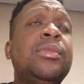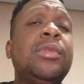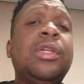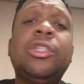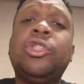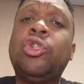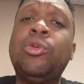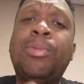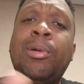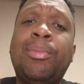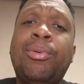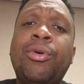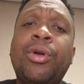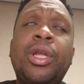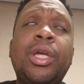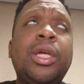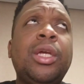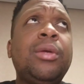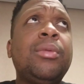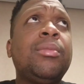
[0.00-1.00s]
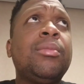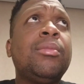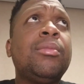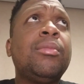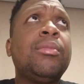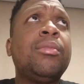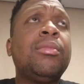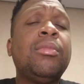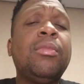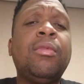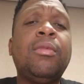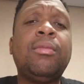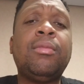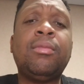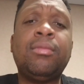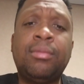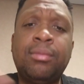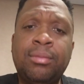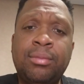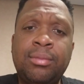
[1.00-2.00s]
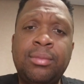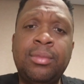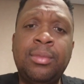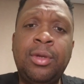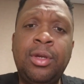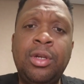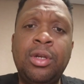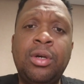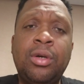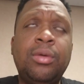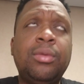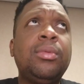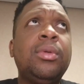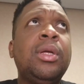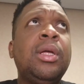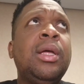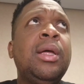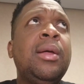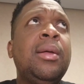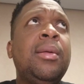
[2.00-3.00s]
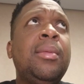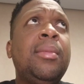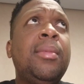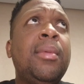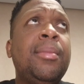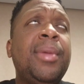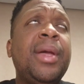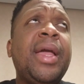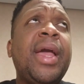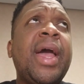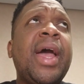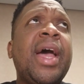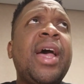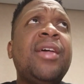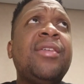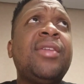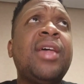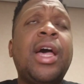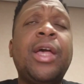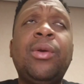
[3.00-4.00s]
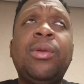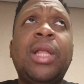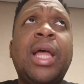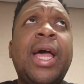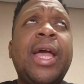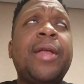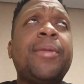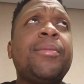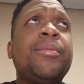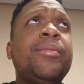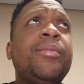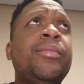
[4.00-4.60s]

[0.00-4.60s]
They're super pretty, you know, big ass, how you like.